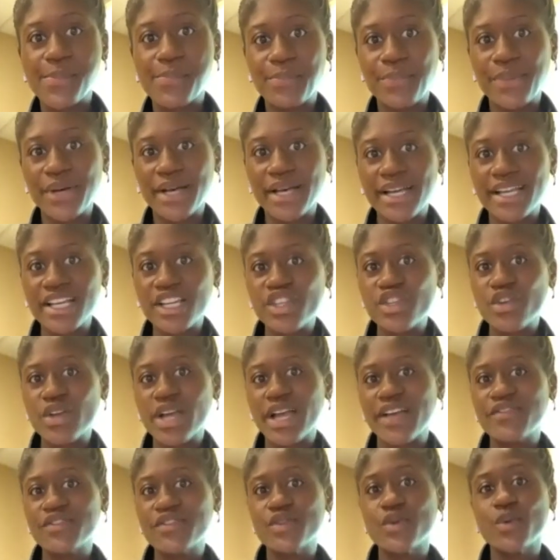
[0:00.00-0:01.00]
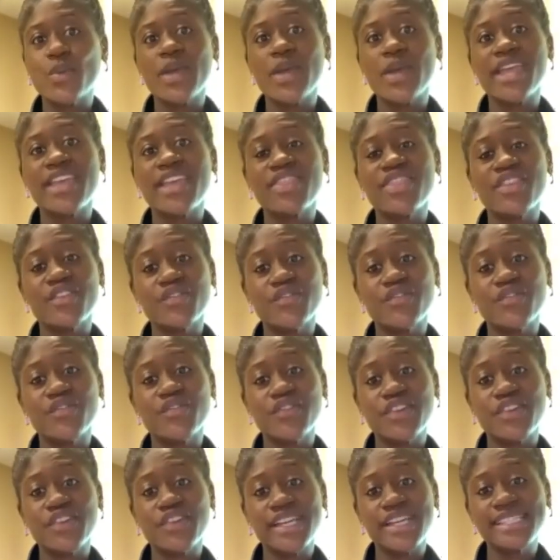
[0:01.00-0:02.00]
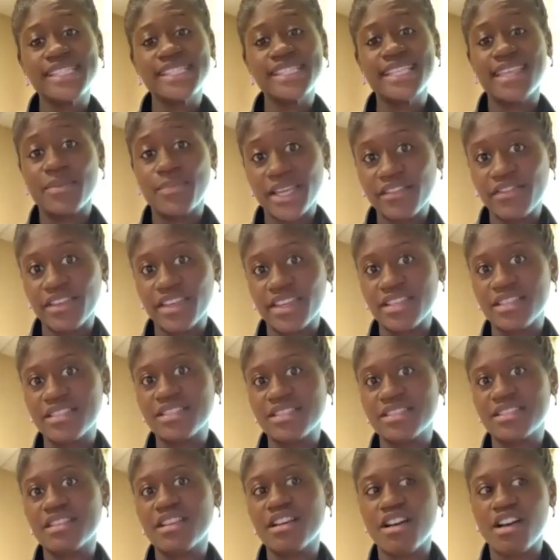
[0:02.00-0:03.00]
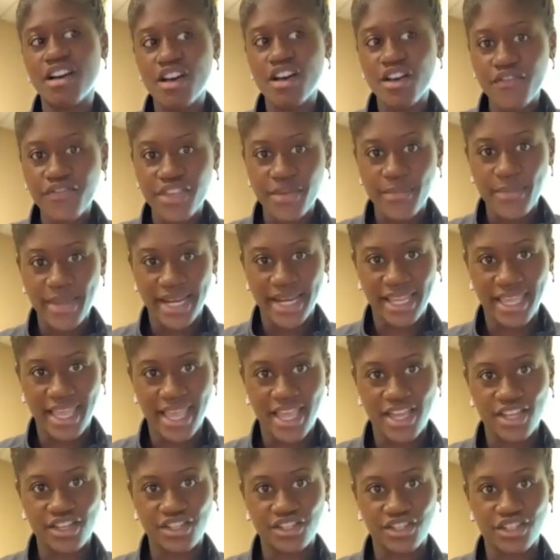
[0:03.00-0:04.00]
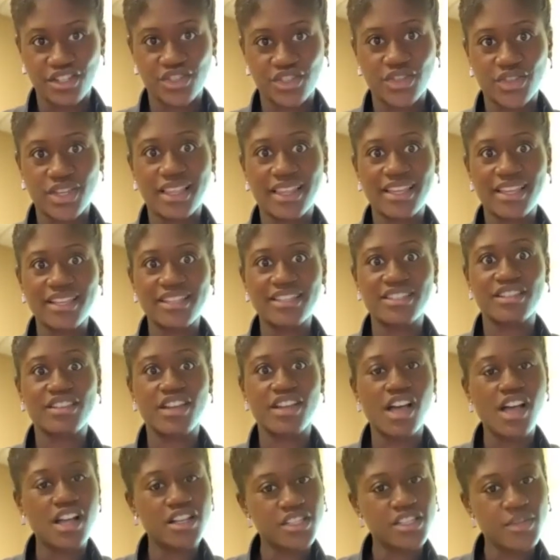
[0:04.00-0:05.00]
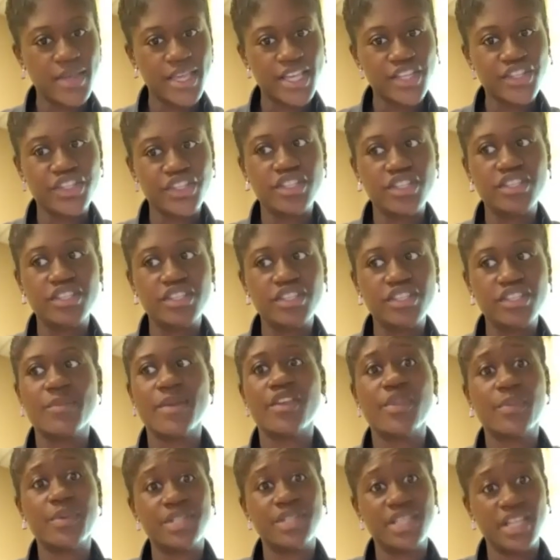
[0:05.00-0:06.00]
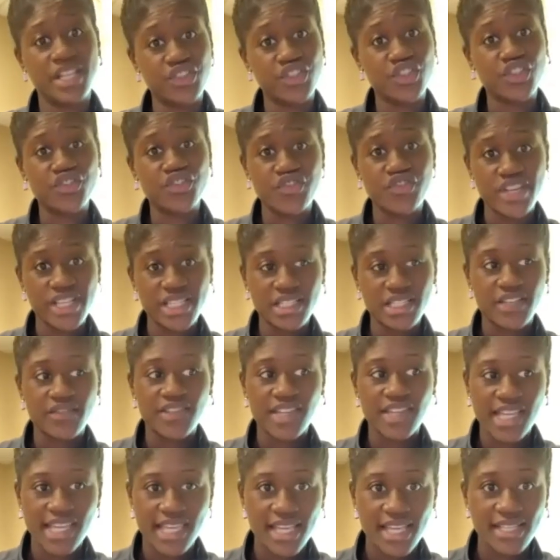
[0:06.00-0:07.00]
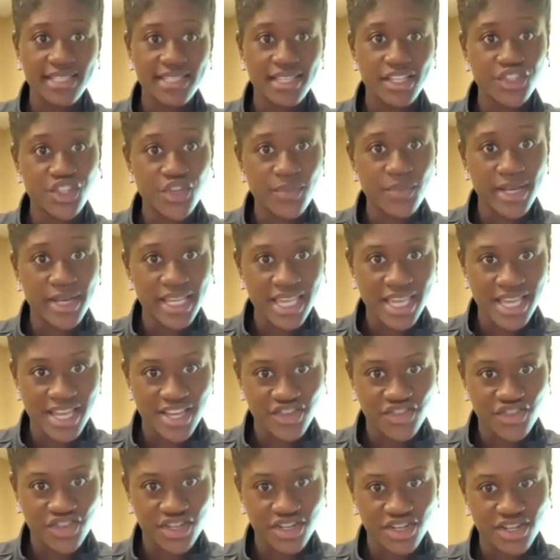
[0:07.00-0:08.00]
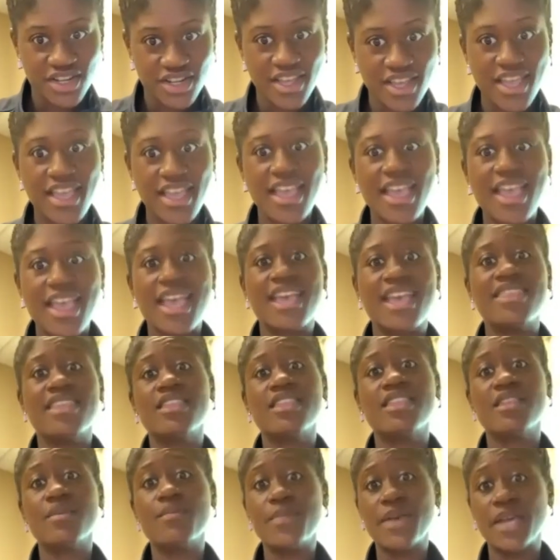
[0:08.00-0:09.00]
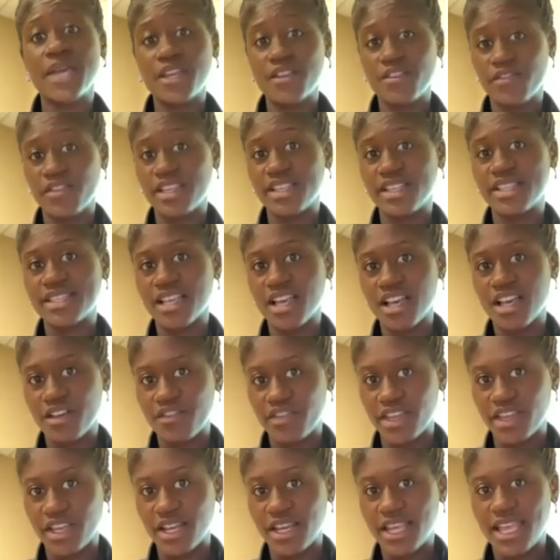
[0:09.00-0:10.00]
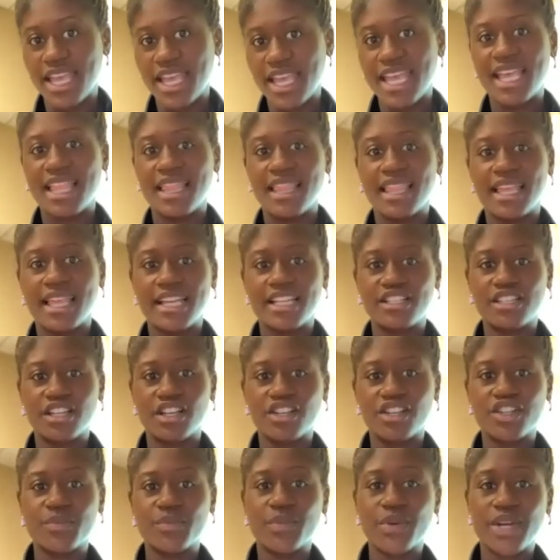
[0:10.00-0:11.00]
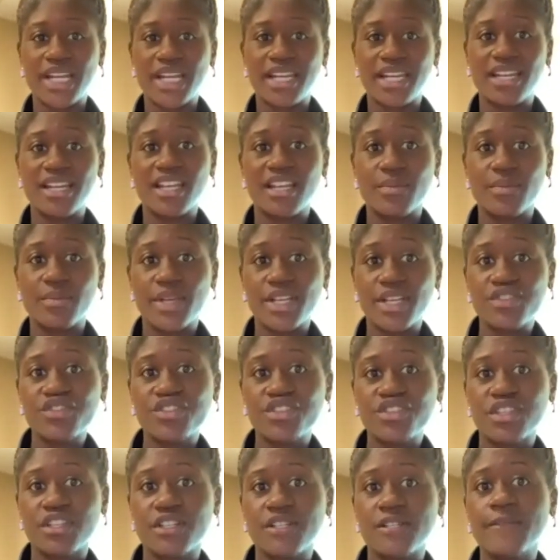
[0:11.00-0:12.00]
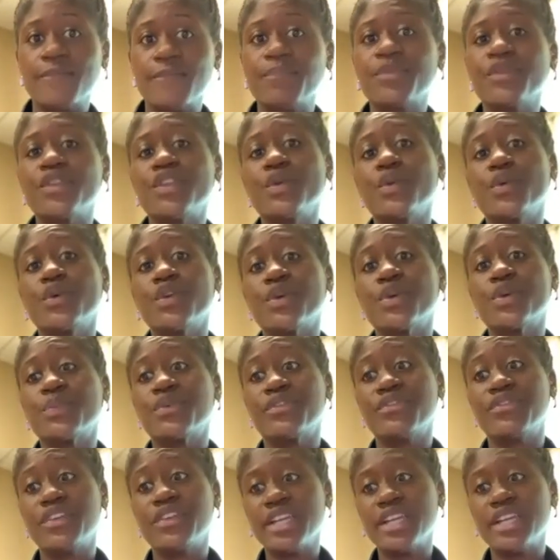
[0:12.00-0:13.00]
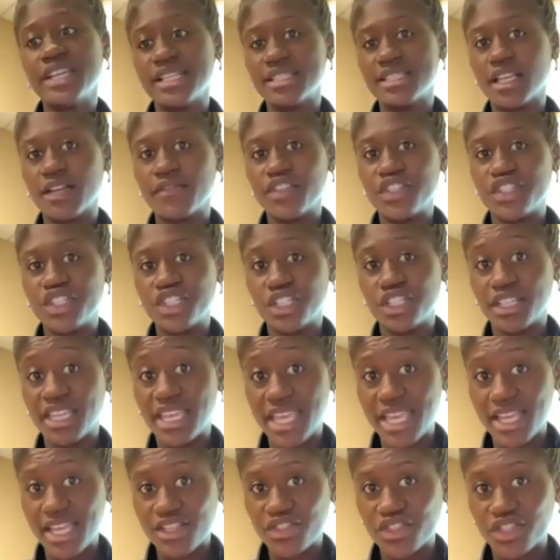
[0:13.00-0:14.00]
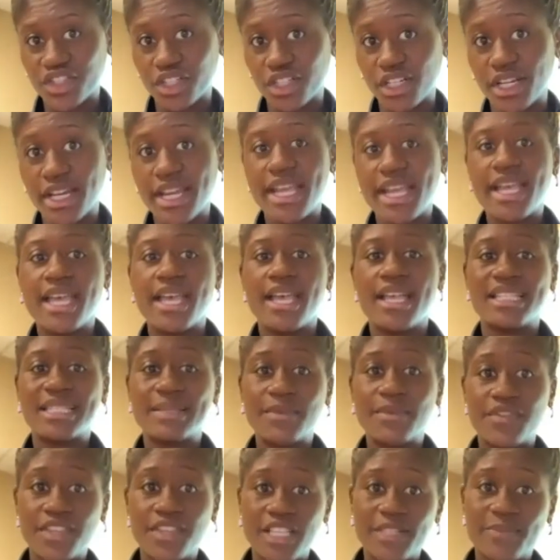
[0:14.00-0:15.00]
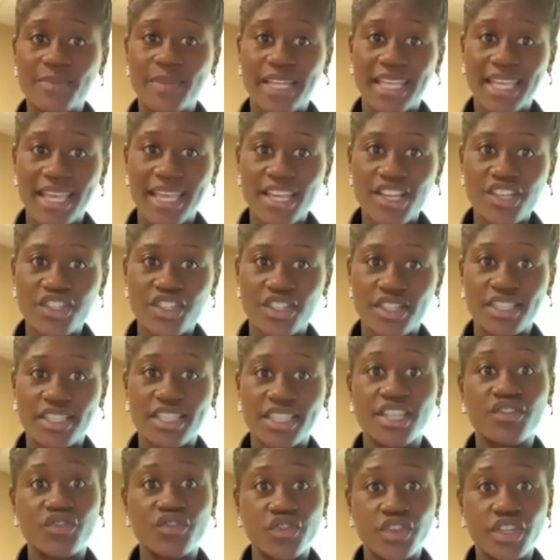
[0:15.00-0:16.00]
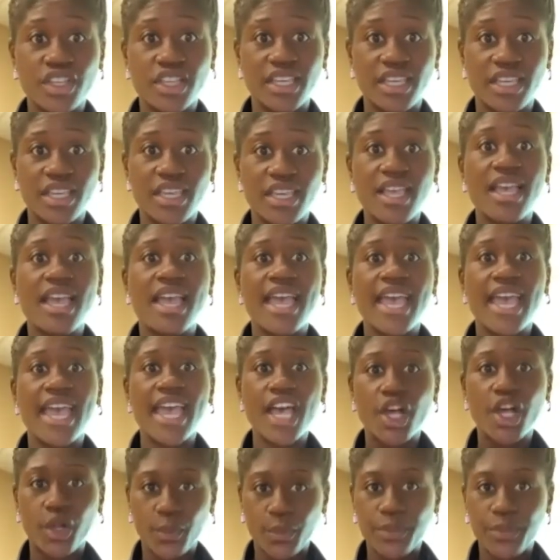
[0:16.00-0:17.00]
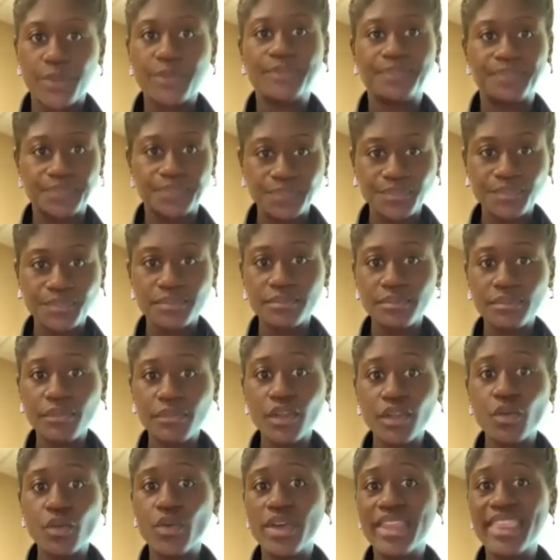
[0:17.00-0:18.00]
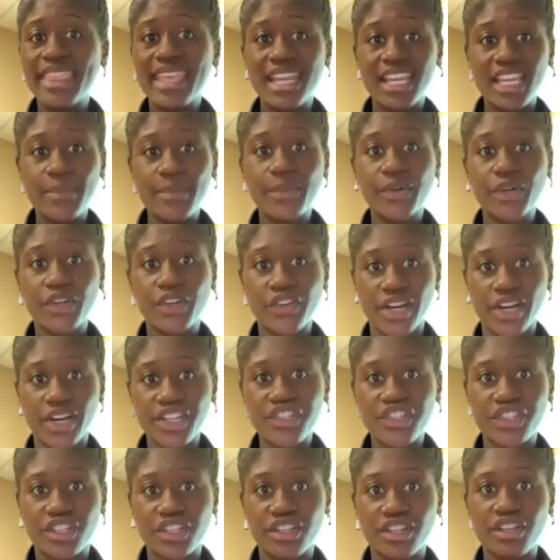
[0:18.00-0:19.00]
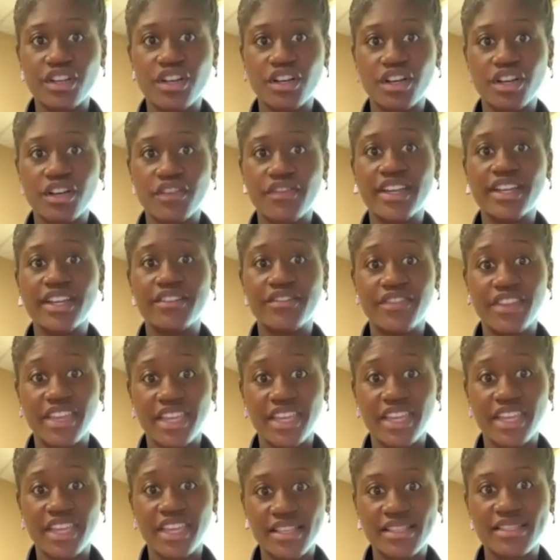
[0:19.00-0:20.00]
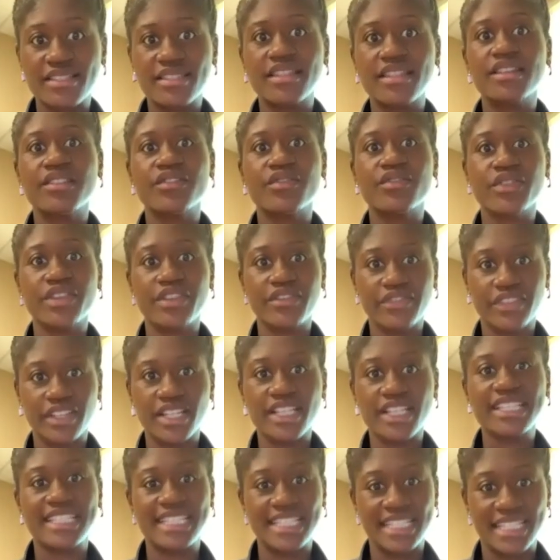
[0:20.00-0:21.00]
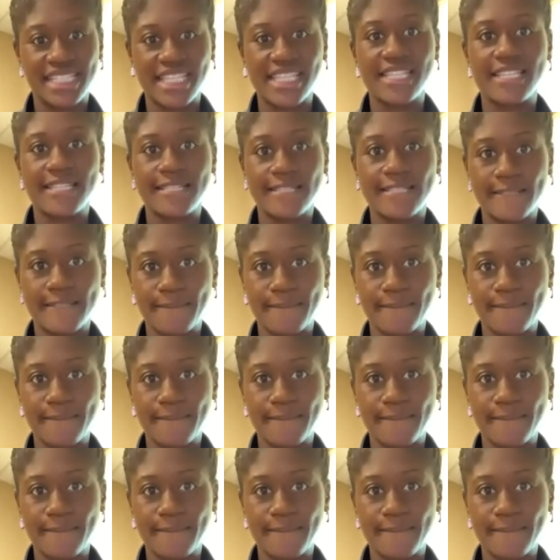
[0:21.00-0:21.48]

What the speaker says: But you have to weigh the risk and the benefits of the medication. So I like to talk to patients about the potential risk of taking such a medication and then the benefits of it. And like Dr. Brandon had mentioned, you want to prevent esophageal cancer, and some of these medications can really help with any progression of advanced reflux disease.